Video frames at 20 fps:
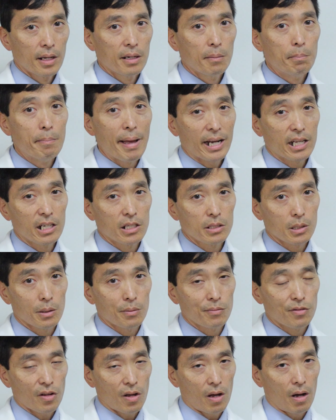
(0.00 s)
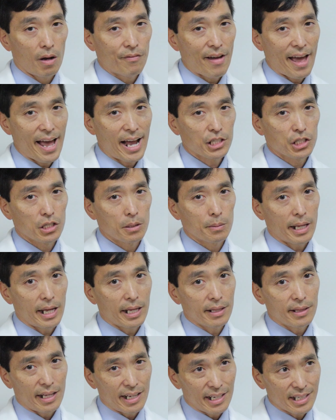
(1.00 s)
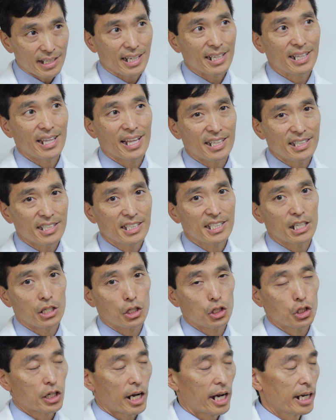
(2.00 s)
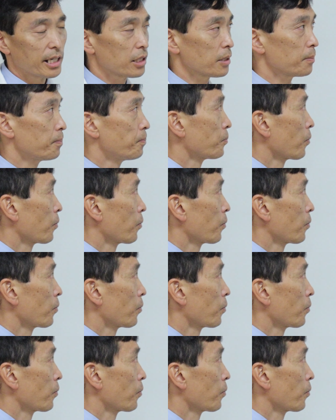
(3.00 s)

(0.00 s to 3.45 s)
mechanisms of action and they can then synergize.